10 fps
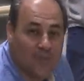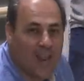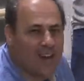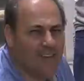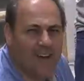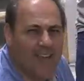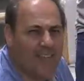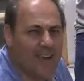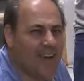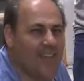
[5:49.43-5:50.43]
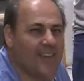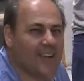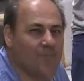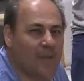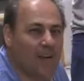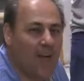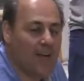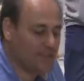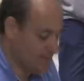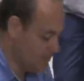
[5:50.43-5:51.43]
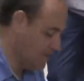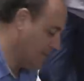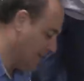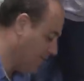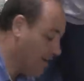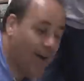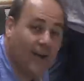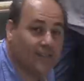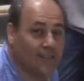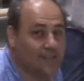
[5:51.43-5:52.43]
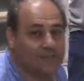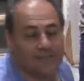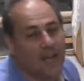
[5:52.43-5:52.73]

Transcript: But I don't know. I think I think I'm being lied to. But, you know, I don't know.